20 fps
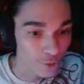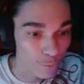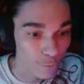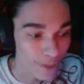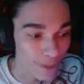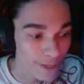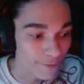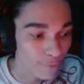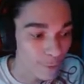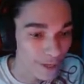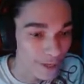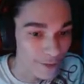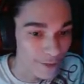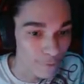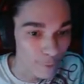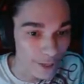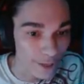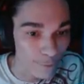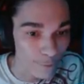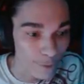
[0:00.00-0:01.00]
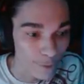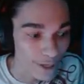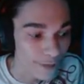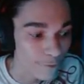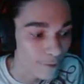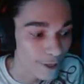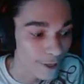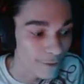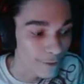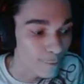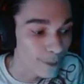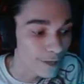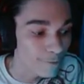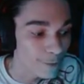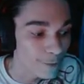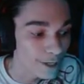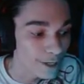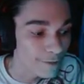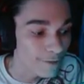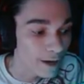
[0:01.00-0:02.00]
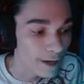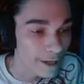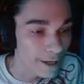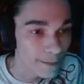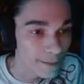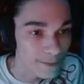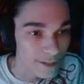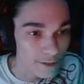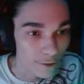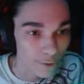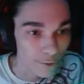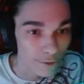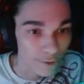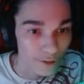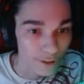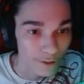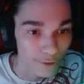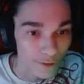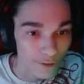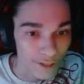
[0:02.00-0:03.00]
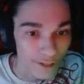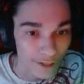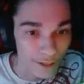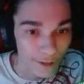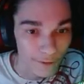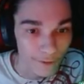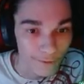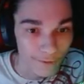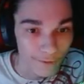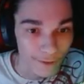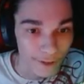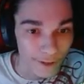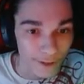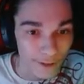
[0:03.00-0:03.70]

Weave, weave, weave, weave, weave, weave, weave. I am slowly losing health.